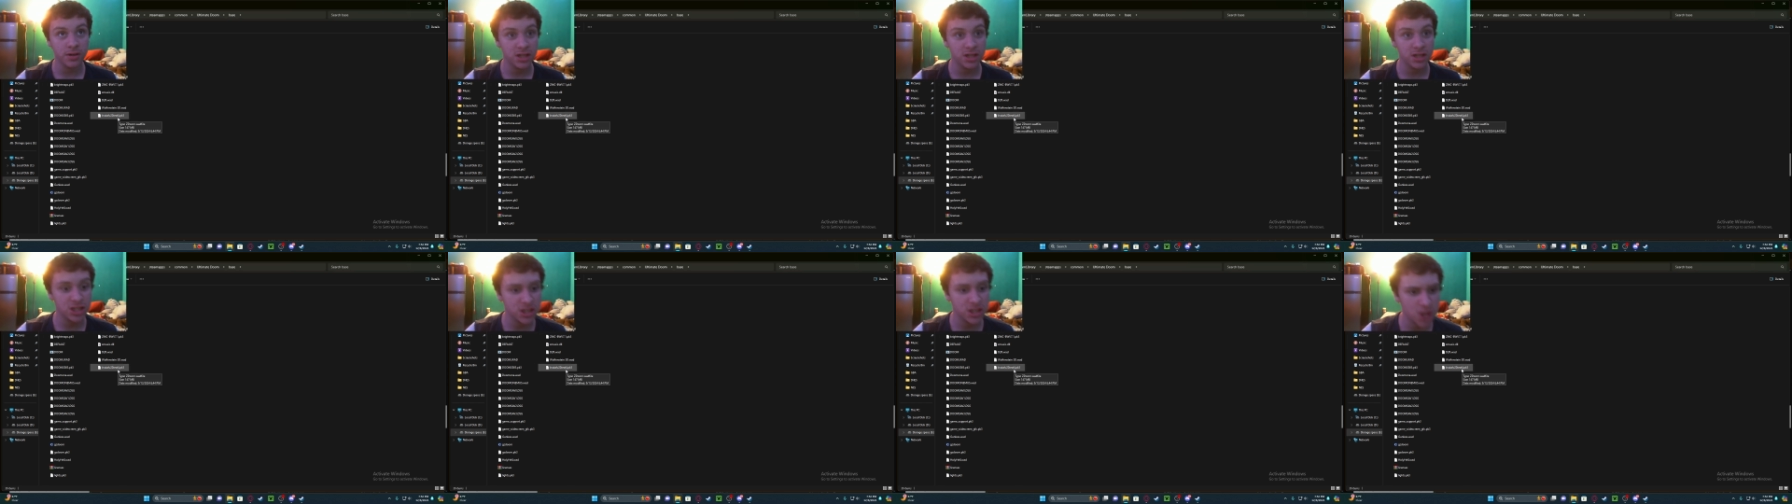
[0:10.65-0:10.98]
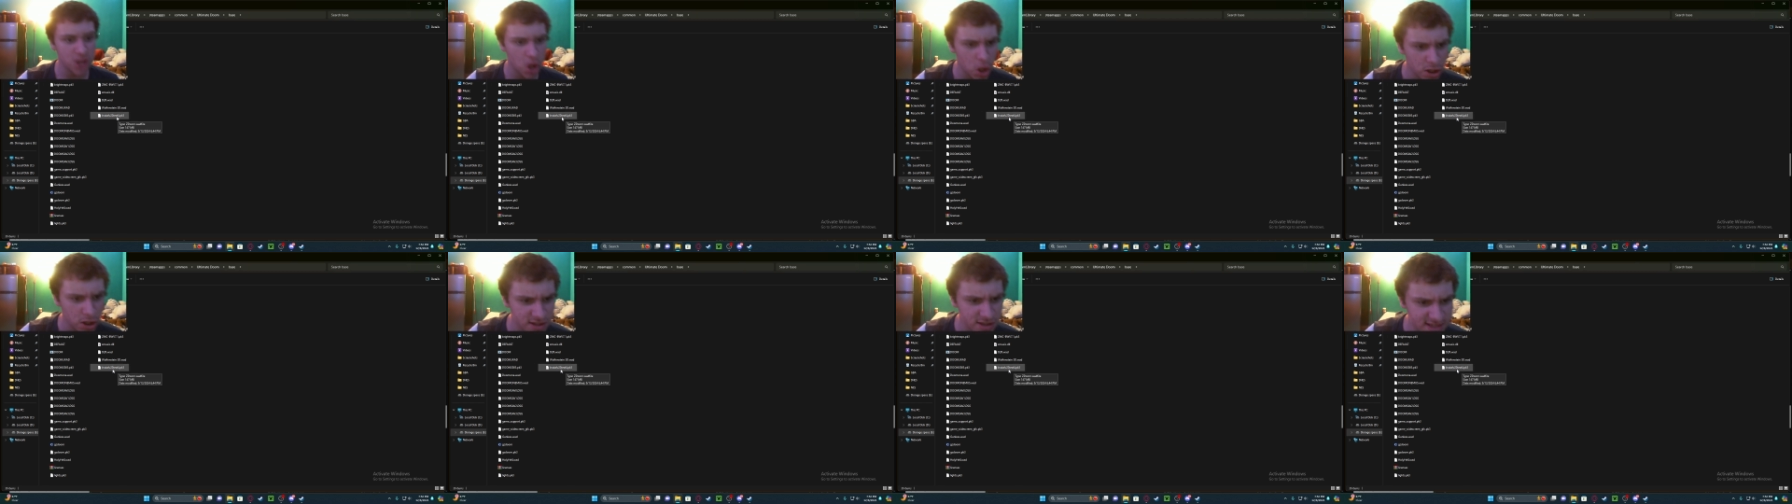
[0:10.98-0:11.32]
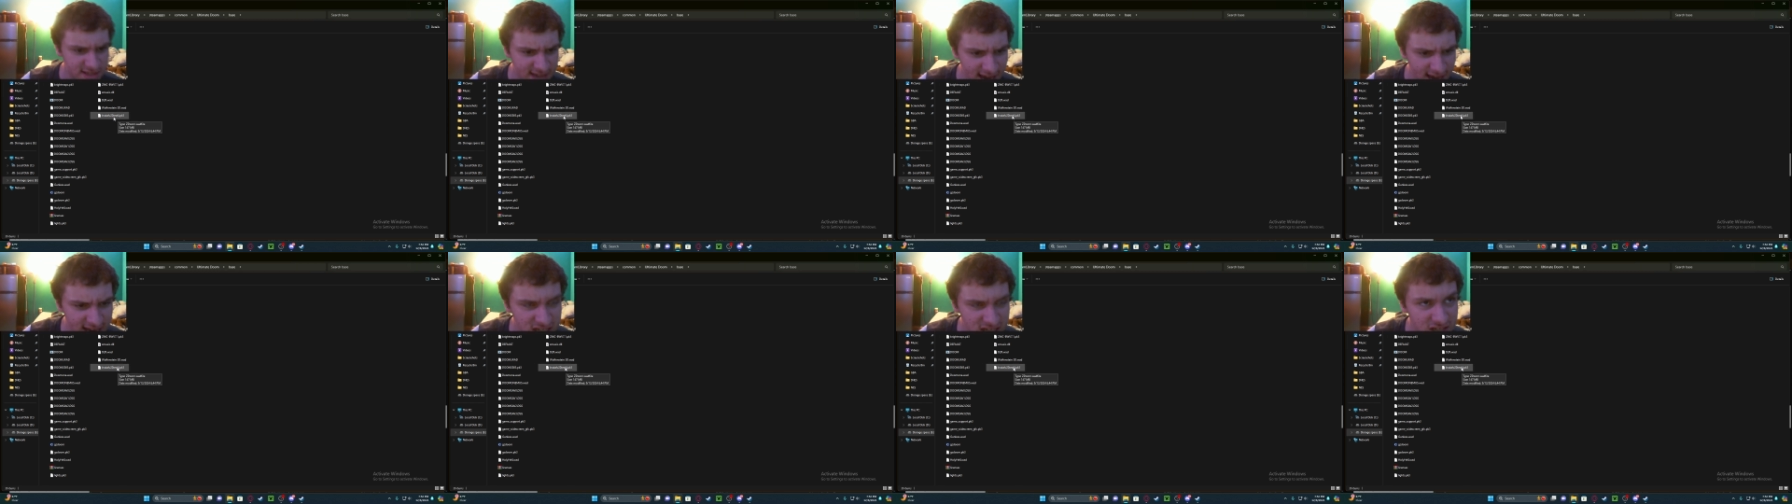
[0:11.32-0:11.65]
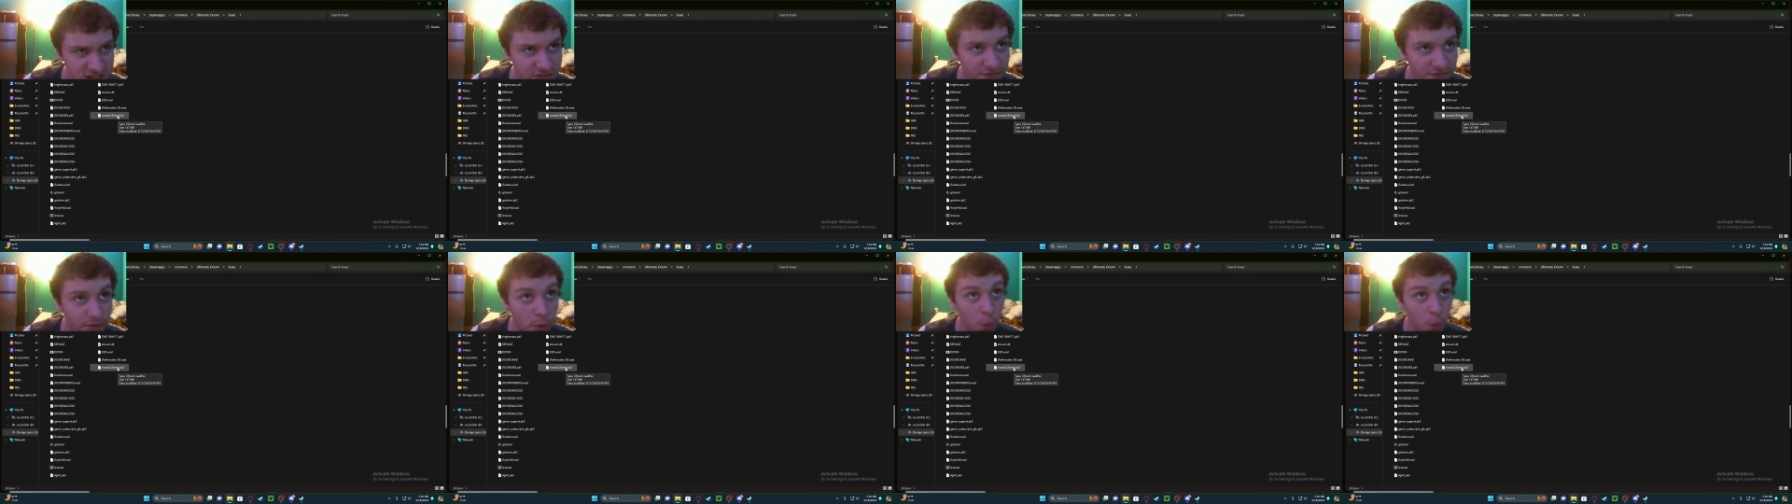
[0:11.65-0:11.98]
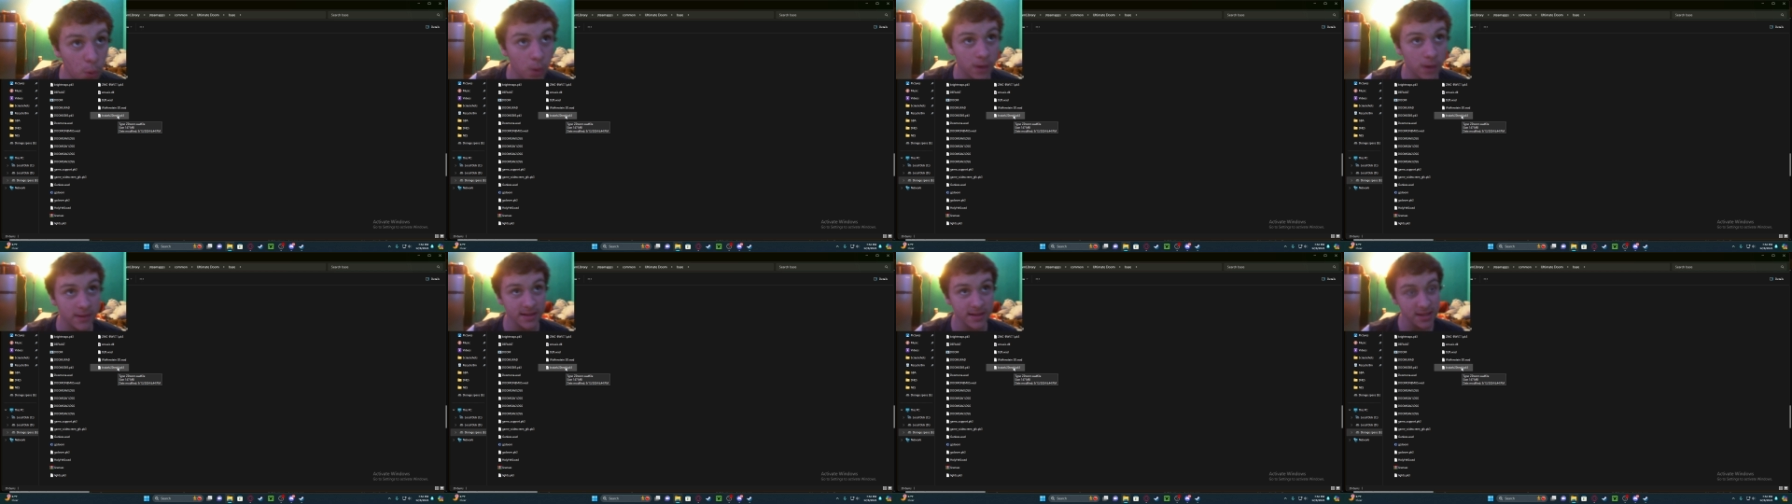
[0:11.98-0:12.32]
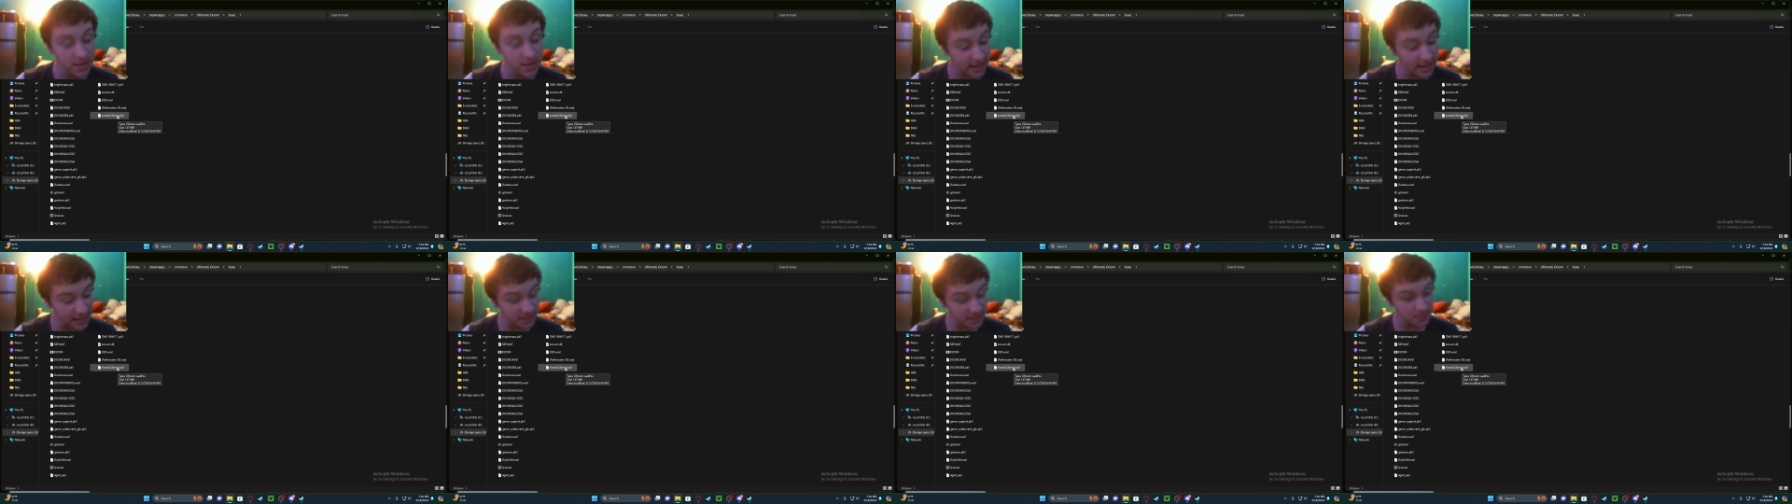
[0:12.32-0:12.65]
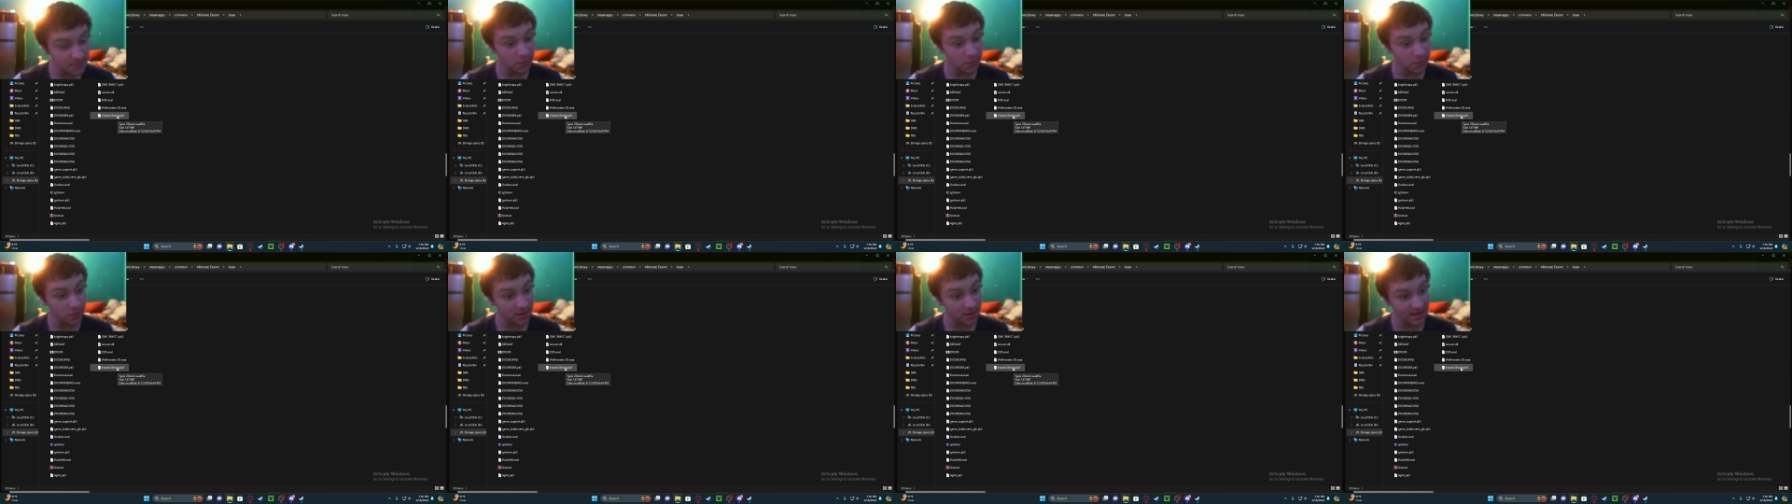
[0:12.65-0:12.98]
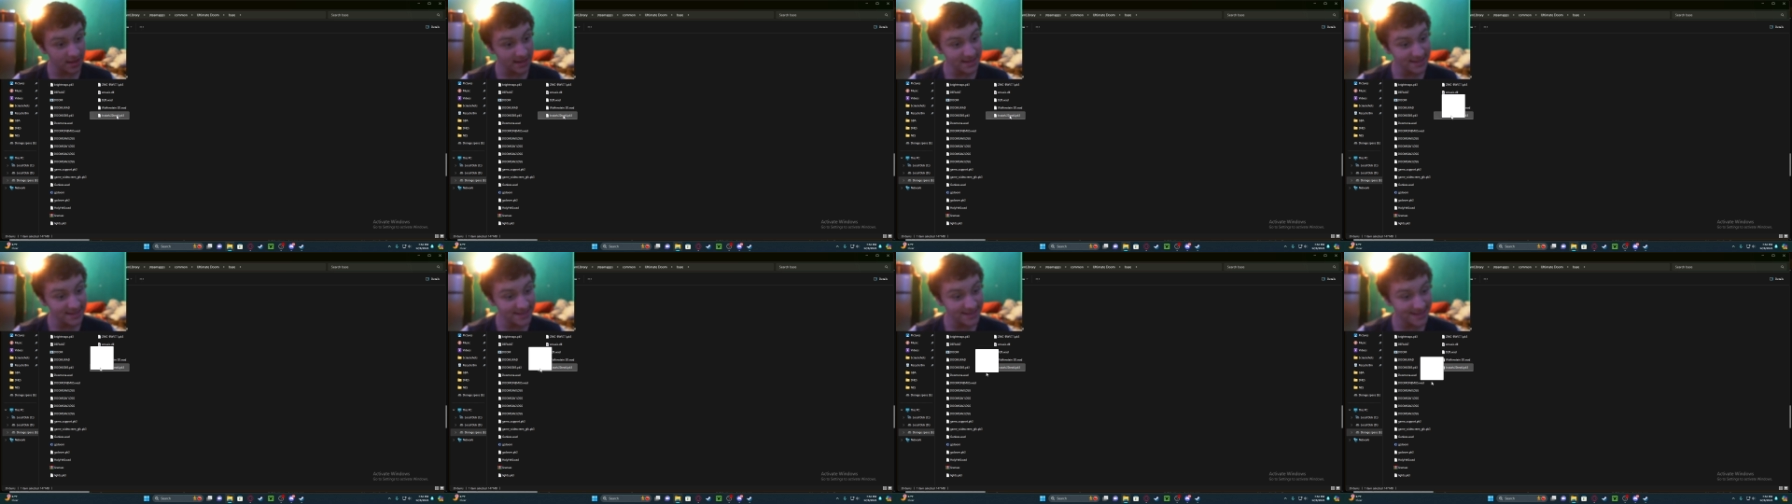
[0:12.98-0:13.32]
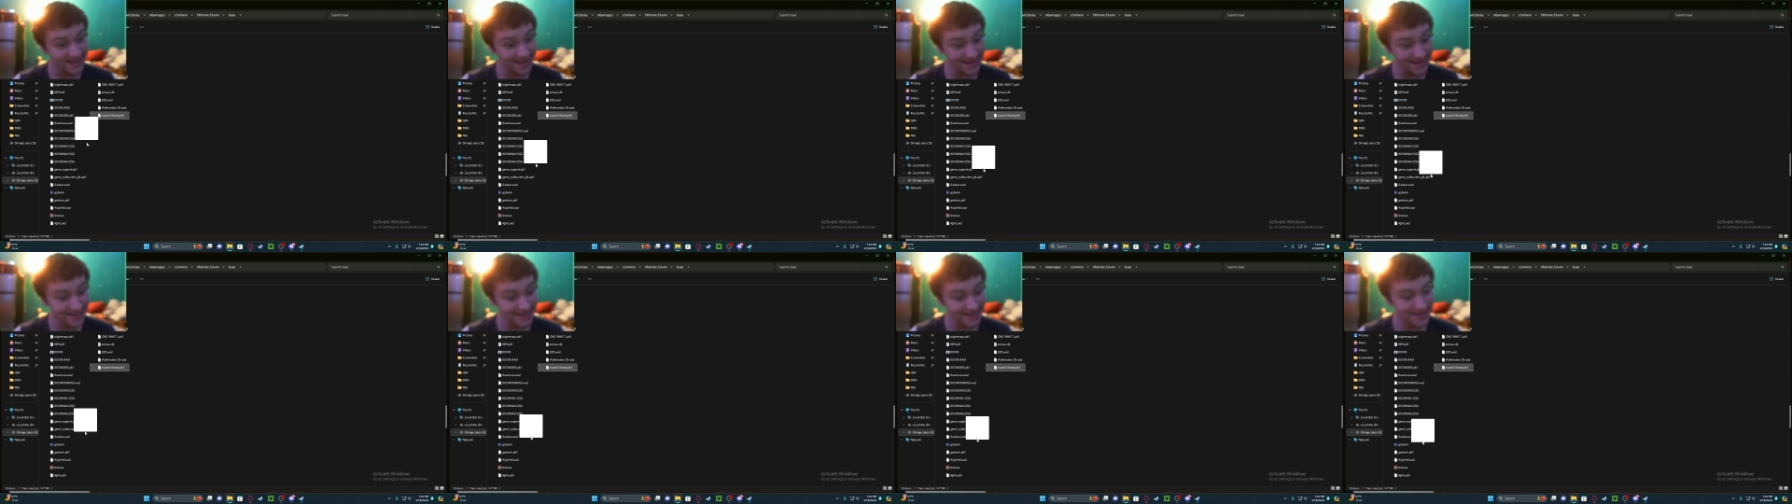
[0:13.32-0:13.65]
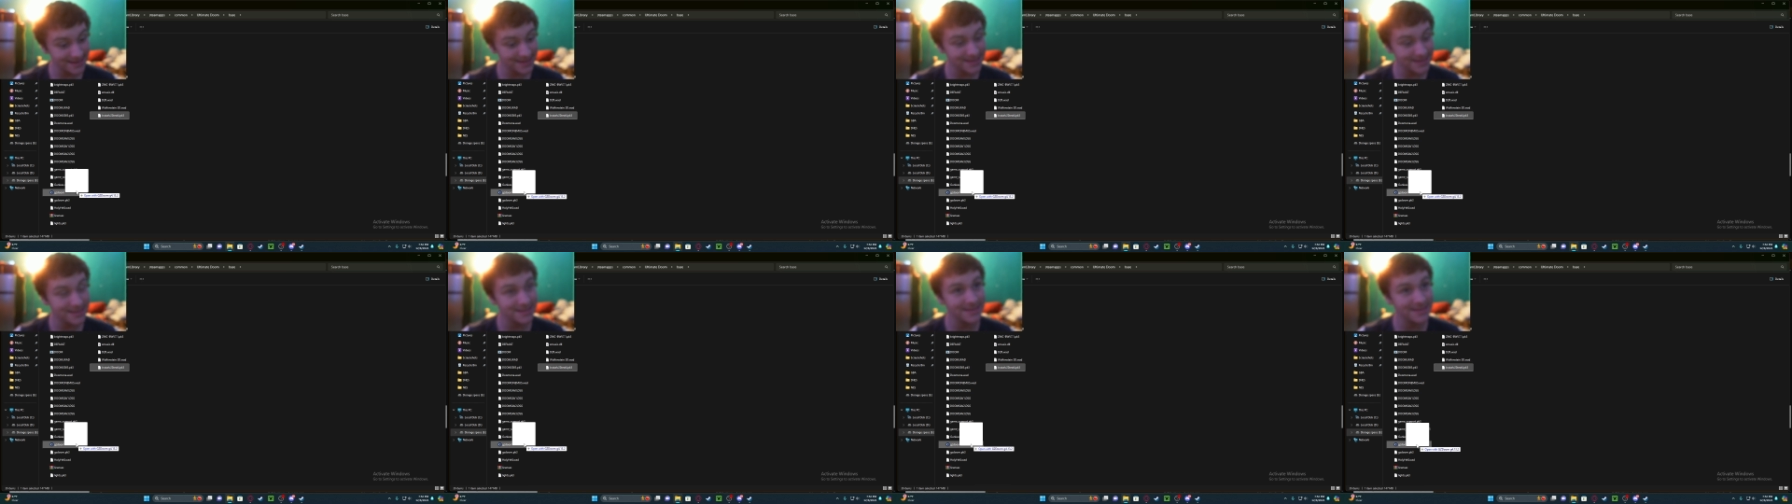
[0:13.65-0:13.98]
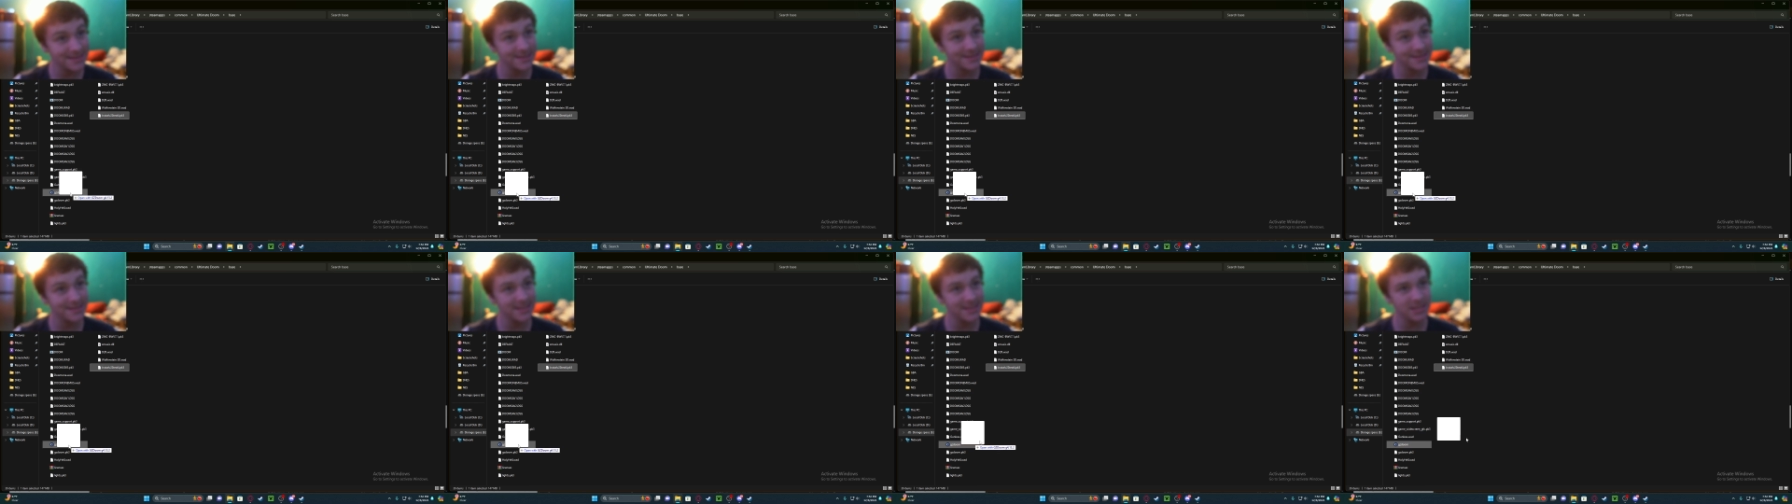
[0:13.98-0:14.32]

It's called Test 4. This has been released since...